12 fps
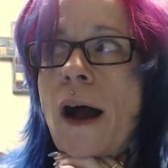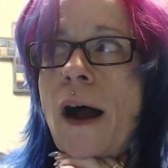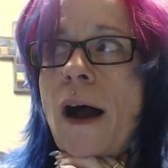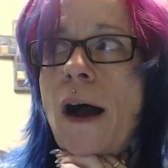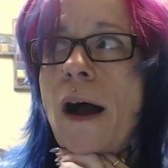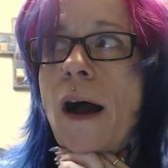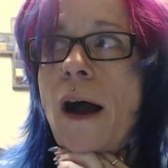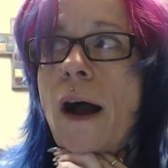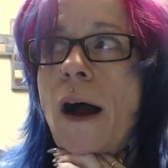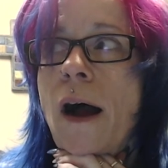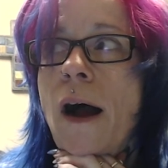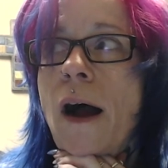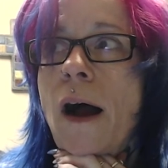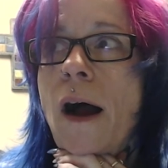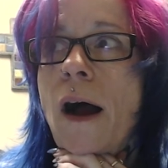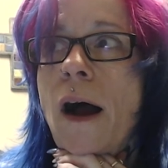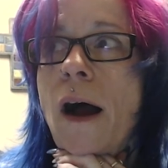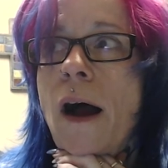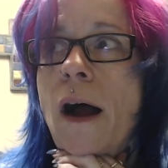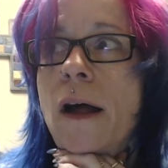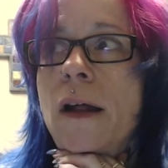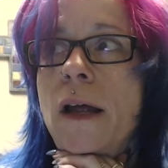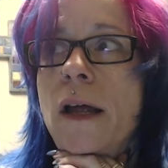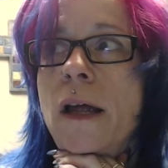
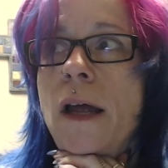(silence)